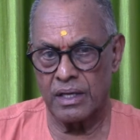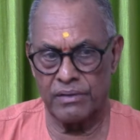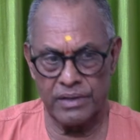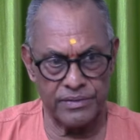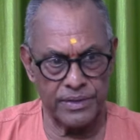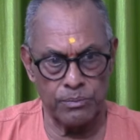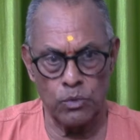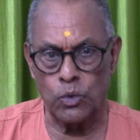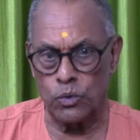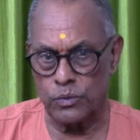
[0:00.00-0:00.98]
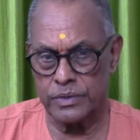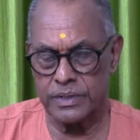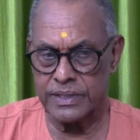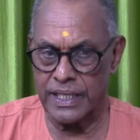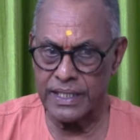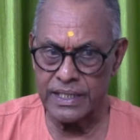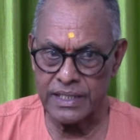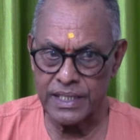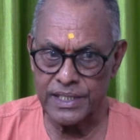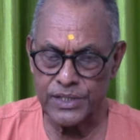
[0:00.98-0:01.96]
when we move, then
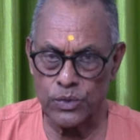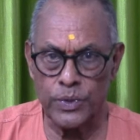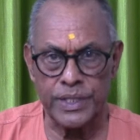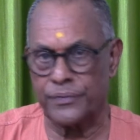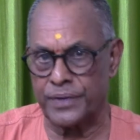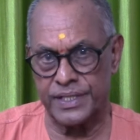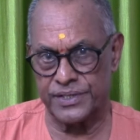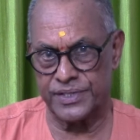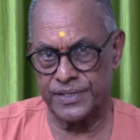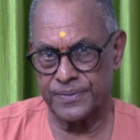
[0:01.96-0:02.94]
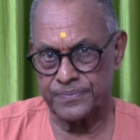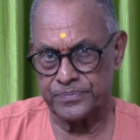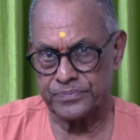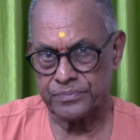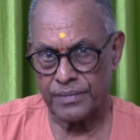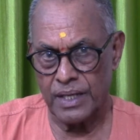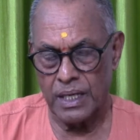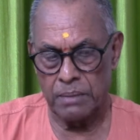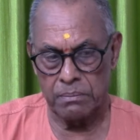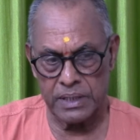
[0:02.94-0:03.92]
there is no difference.
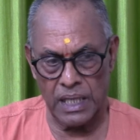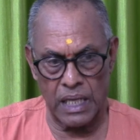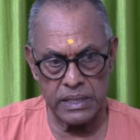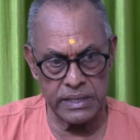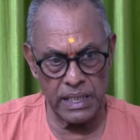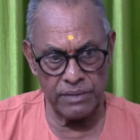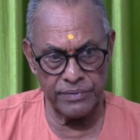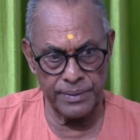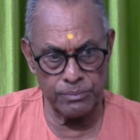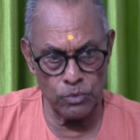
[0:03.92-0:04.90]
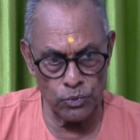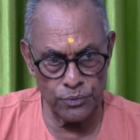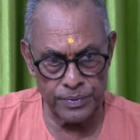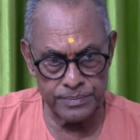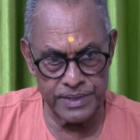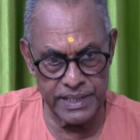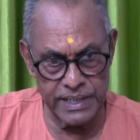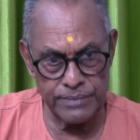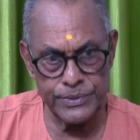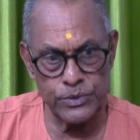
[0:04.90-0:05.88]
But until we move from the
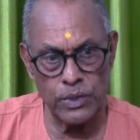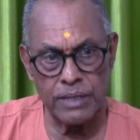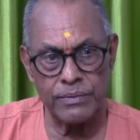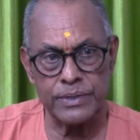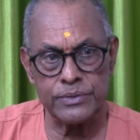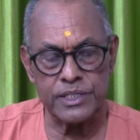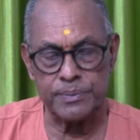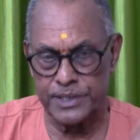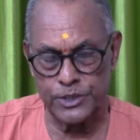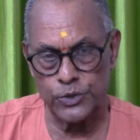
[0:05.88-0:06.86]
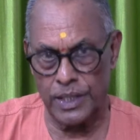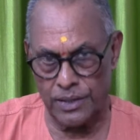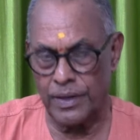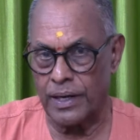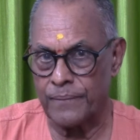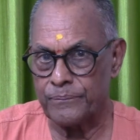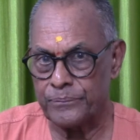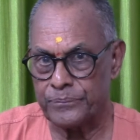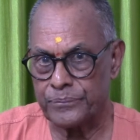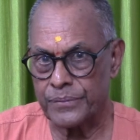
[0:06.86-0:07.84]
individual level to the spiritual level,
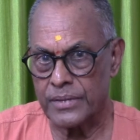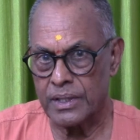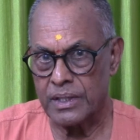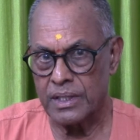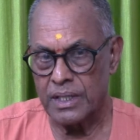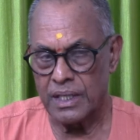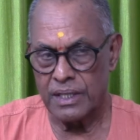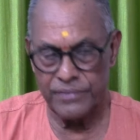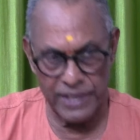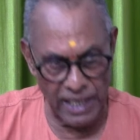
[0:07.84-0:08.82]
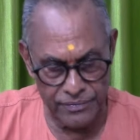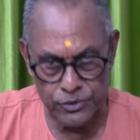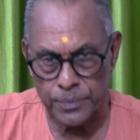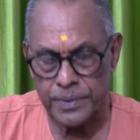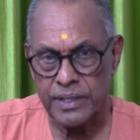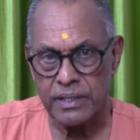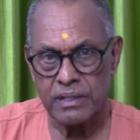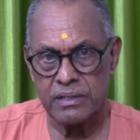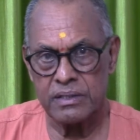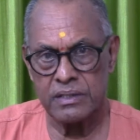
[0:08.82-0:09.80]
we have to
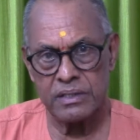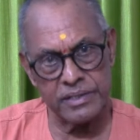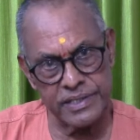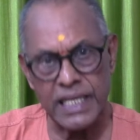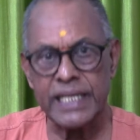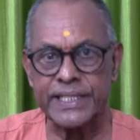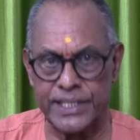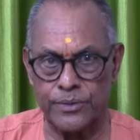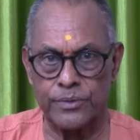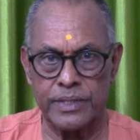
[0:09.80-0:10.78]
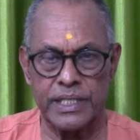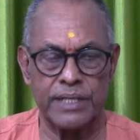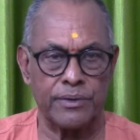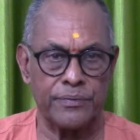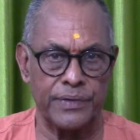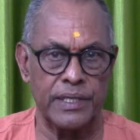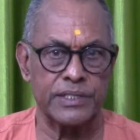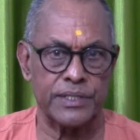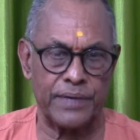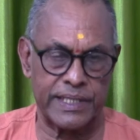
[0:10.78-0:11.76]
be selective in our
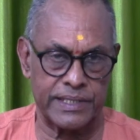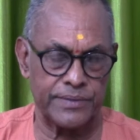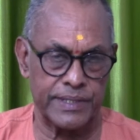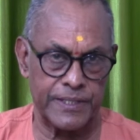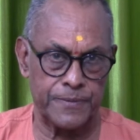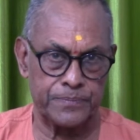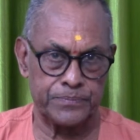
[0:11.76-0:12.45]
fields of activity.